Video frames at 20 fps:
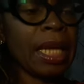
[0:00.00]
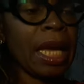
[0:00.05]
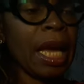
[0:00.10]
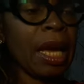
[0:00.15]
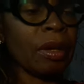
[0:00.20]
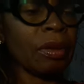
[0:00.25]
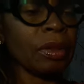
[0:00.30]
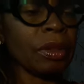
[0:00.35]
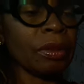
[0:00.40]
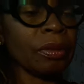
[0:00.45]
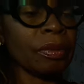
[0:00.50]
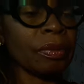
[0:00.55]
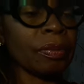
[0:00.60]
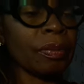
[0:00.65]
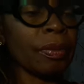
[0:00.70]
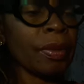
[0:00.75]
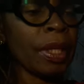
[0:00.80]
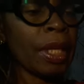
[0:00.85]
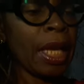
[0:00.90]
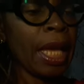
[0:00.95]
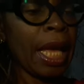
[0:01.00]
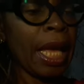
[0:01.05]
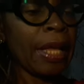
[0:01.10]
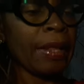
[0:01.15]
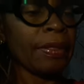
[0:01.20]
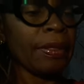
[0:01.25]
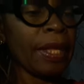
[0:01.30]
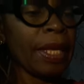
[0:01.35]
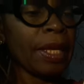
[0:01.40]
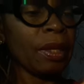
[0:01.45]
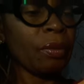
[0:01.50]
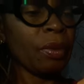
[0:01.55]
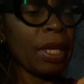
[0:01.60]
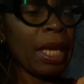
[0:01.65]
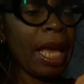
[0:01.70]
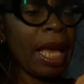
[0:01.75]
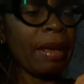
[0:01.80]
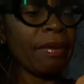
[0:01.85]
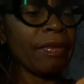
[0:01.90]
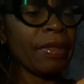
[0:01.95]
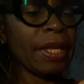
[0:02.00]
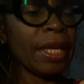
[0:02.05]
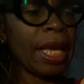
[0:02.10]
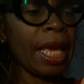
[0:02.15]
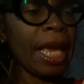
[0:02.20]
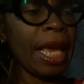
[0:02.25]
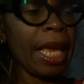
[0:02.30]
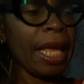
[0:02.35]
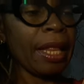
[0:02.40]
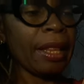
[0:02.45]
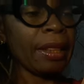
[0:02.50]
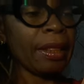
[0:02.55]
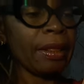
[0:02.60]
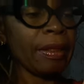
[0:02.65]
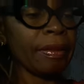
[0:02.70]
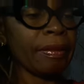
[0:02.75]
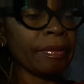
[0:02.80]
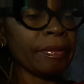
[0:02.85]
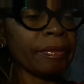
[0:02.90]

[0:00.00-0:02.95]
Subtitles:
down. And then we have the L.